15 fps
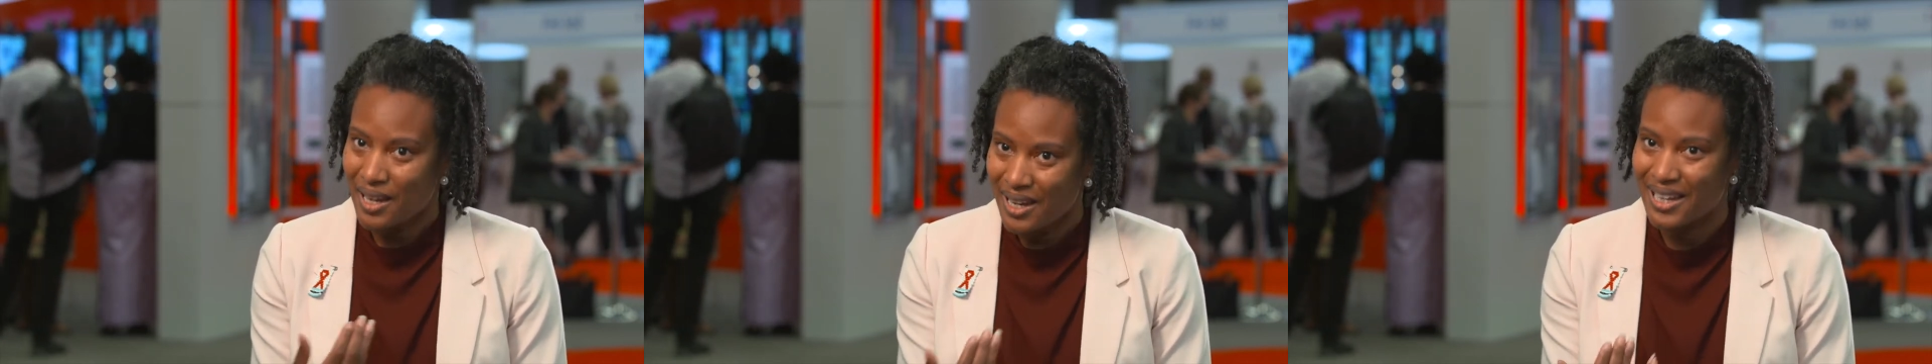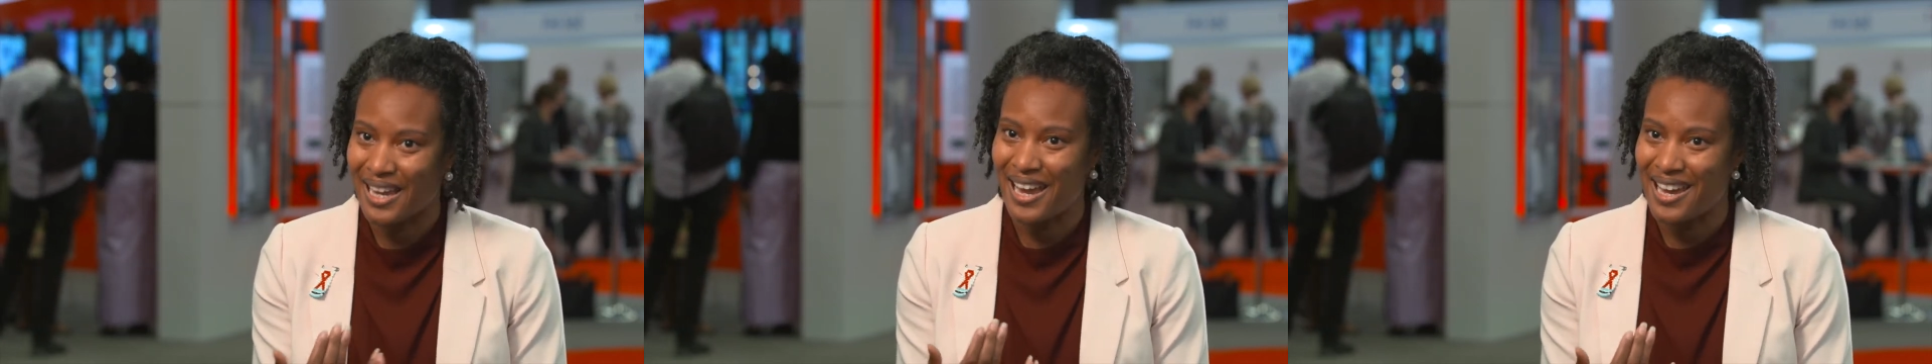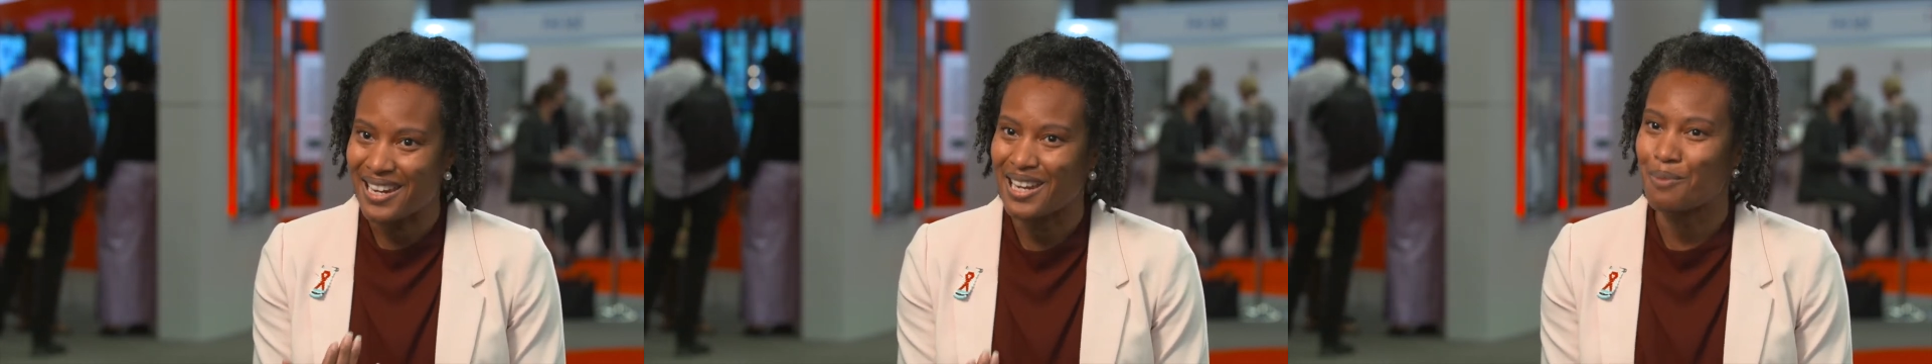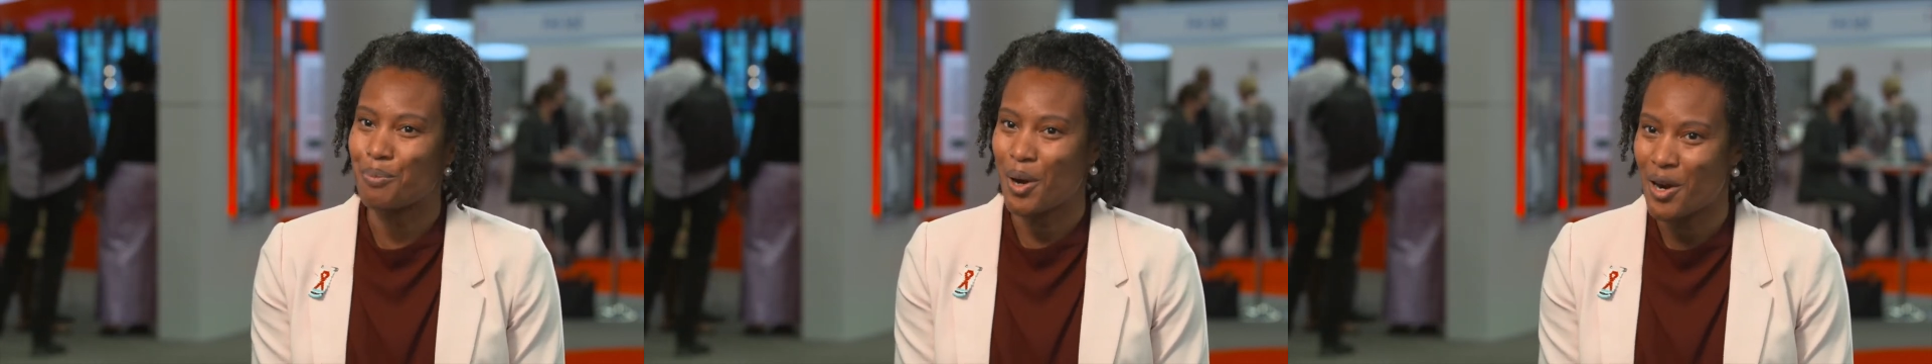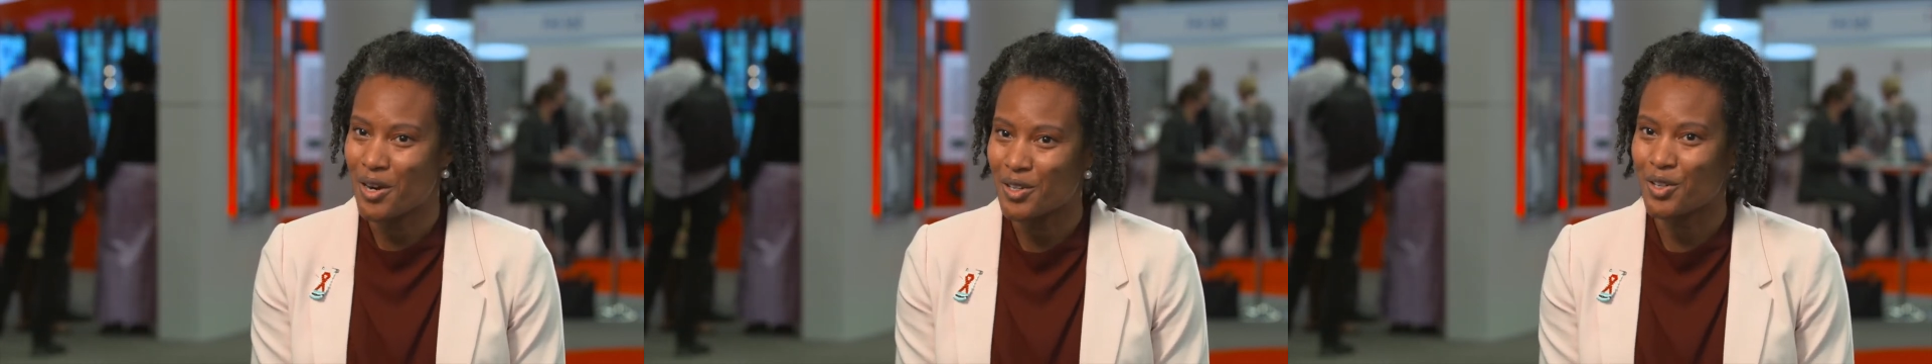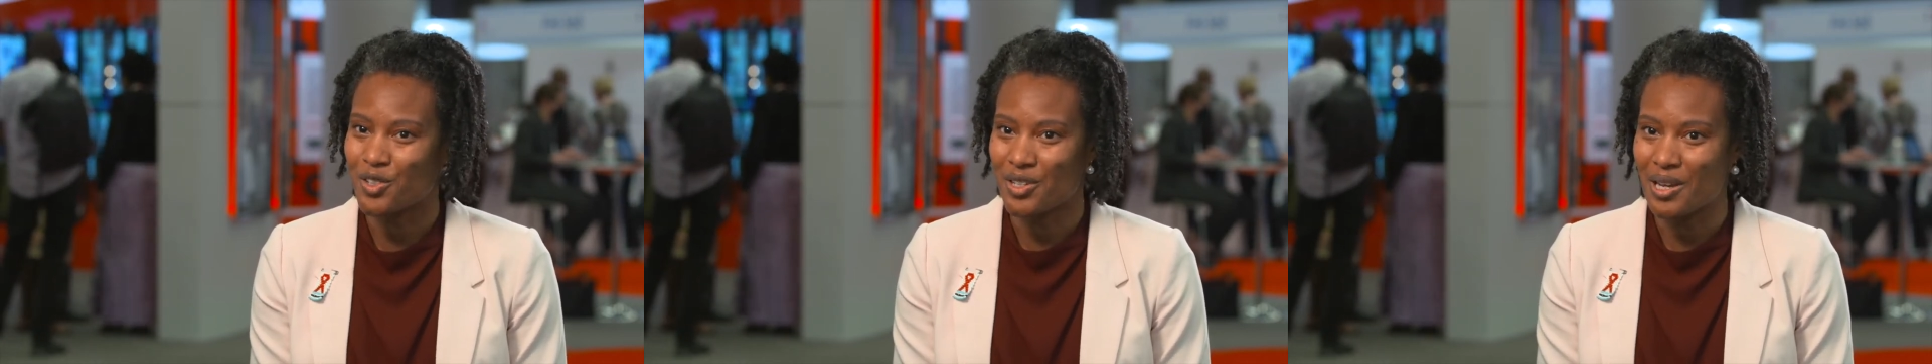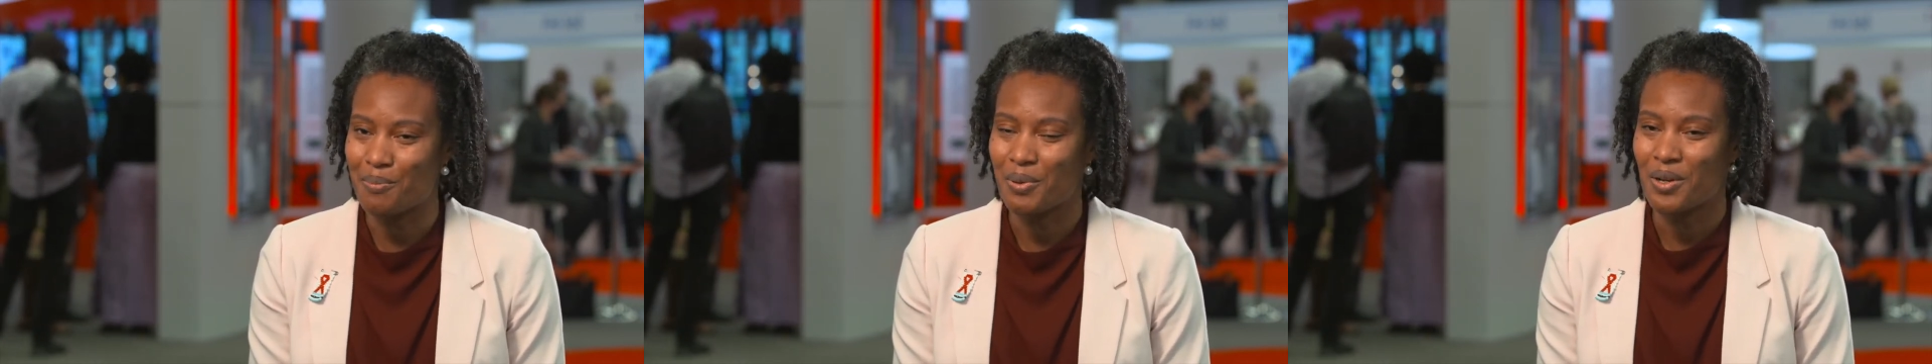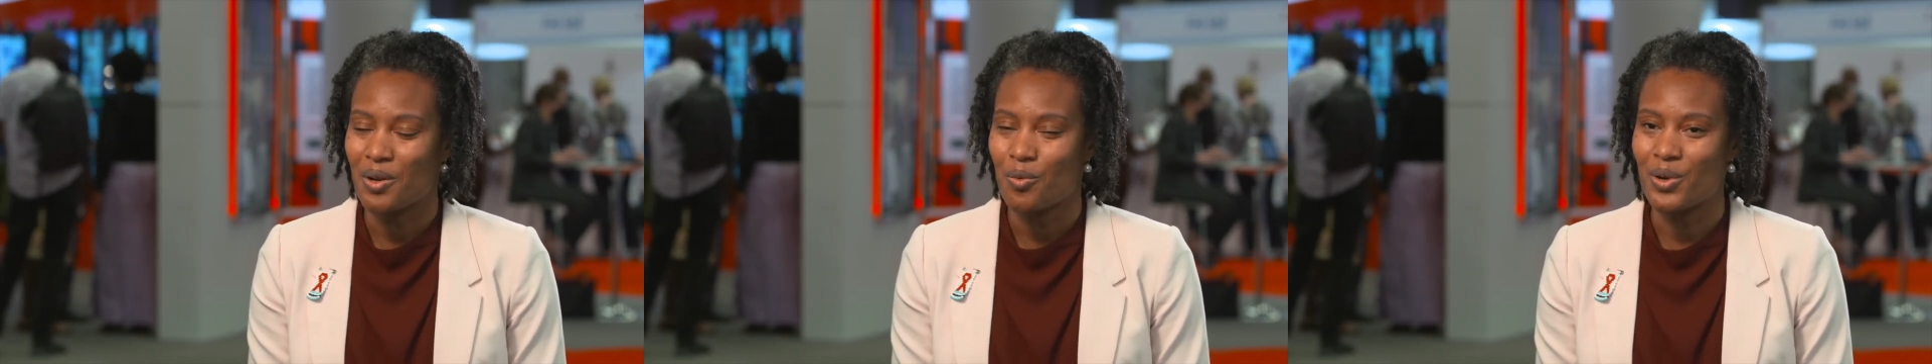again in partnership
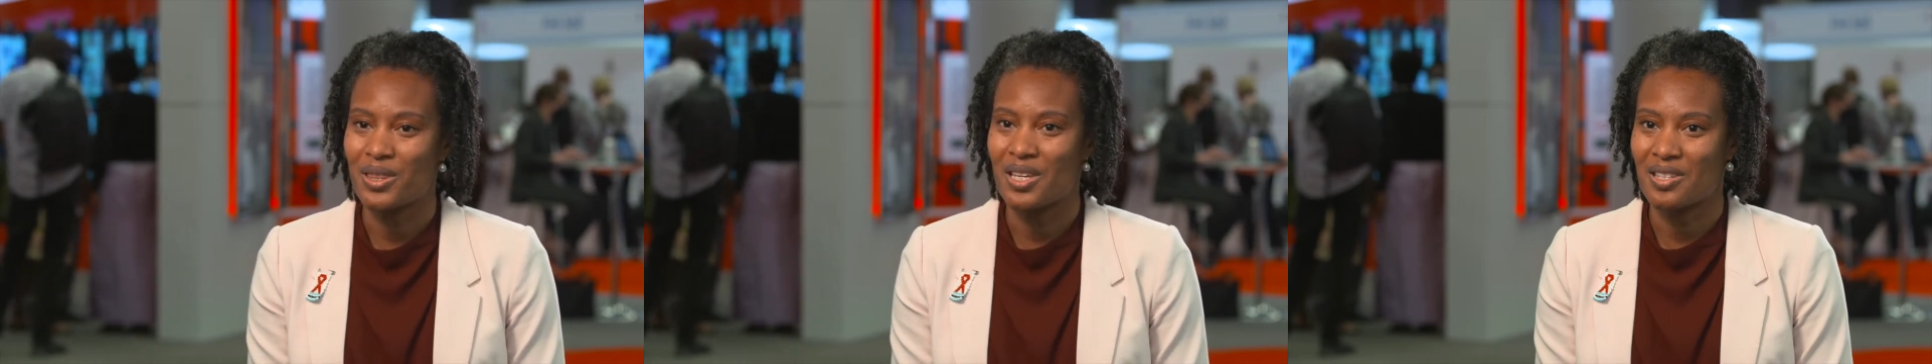with